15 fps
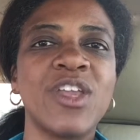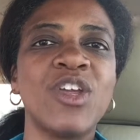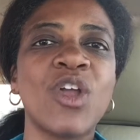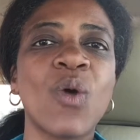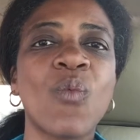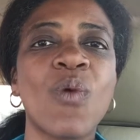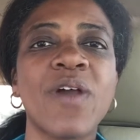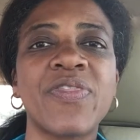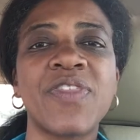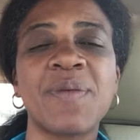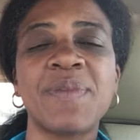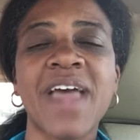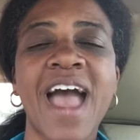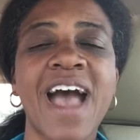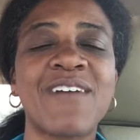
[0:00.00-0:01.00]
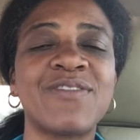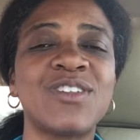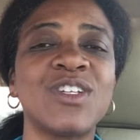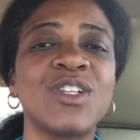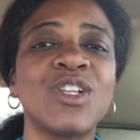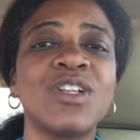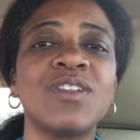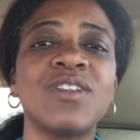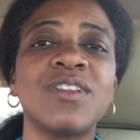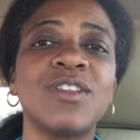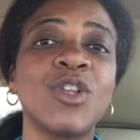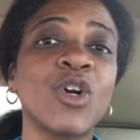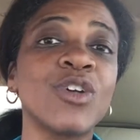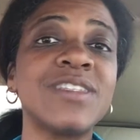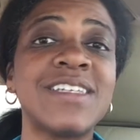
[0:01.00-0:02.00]
You don't want them to have to
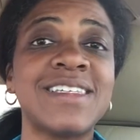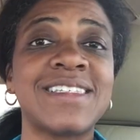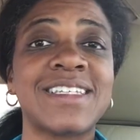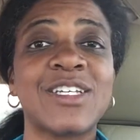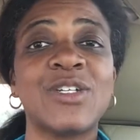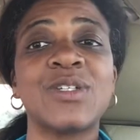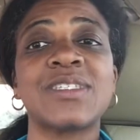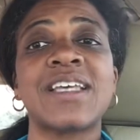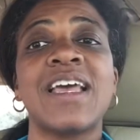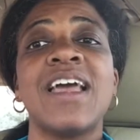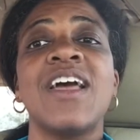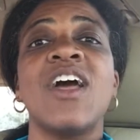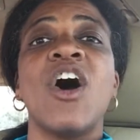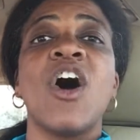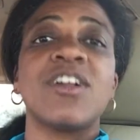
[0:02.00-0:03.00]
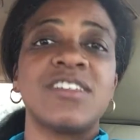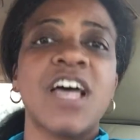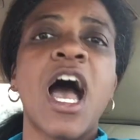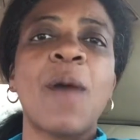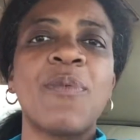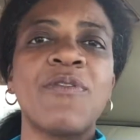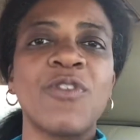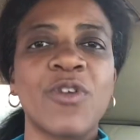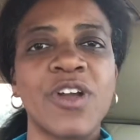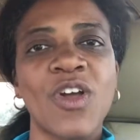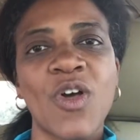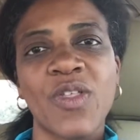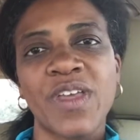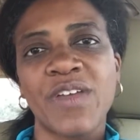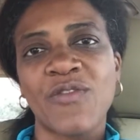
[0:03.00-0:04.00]
learn these skills on top of learning
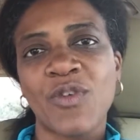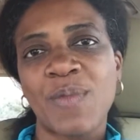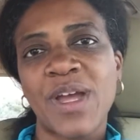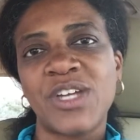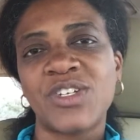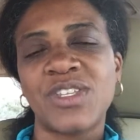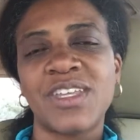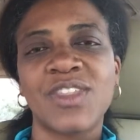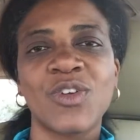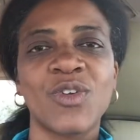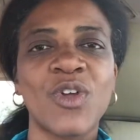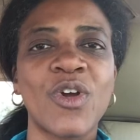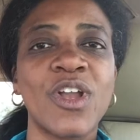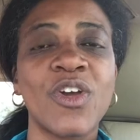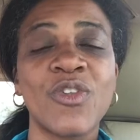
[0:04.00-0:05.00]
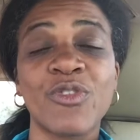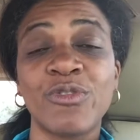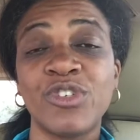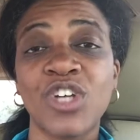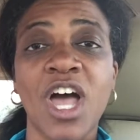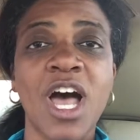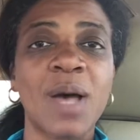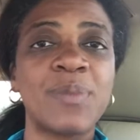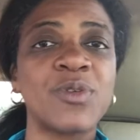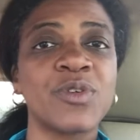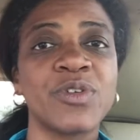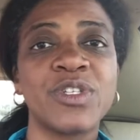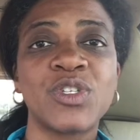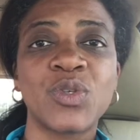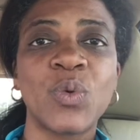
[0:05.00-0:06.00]
all the information that they're learning on their jobs or
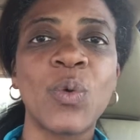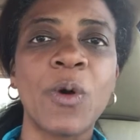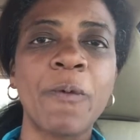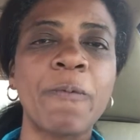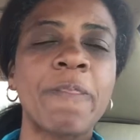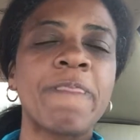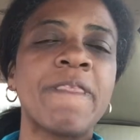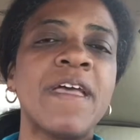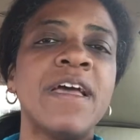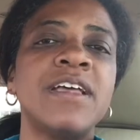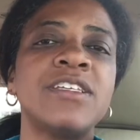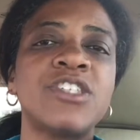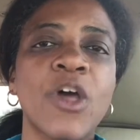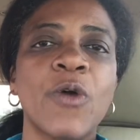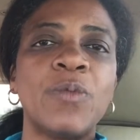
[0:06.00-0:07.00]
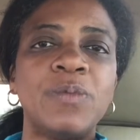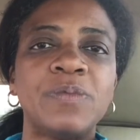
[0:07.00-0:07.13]
in school. So,